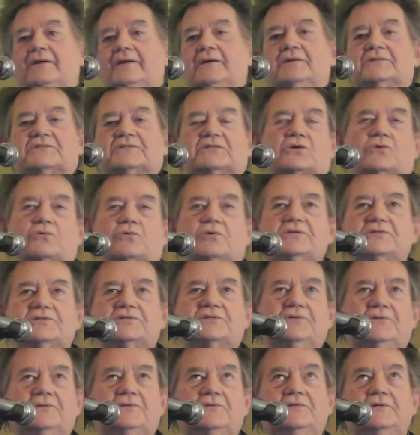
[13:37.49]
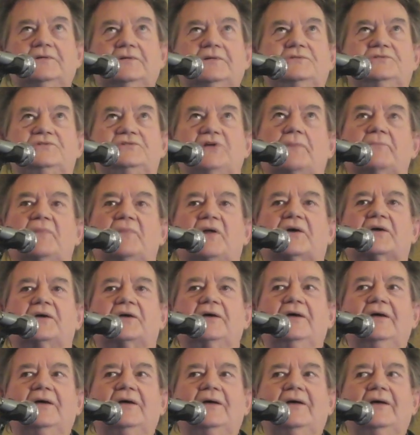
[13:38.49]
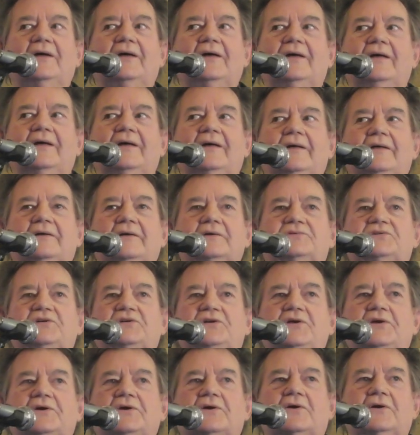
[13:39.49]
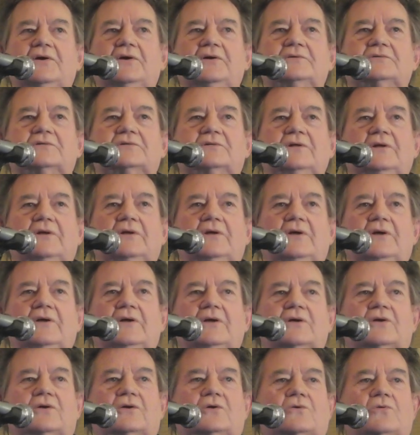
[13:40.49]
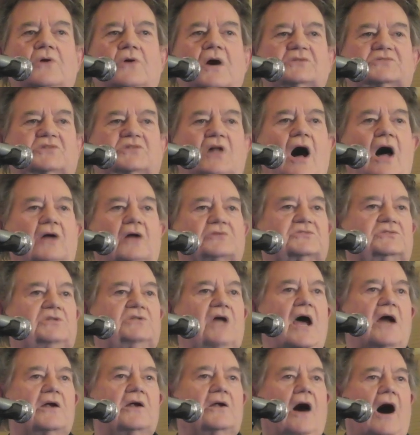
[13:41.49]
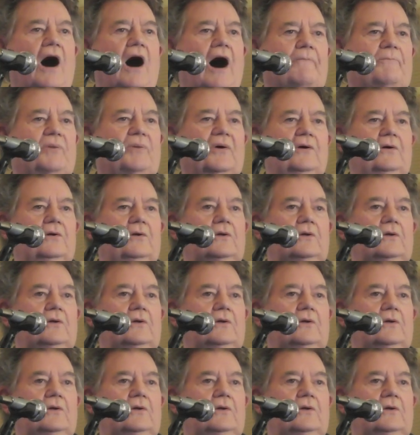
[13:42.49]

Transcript: It's Crystal Gemnick. Is she here? Crystal, stand up.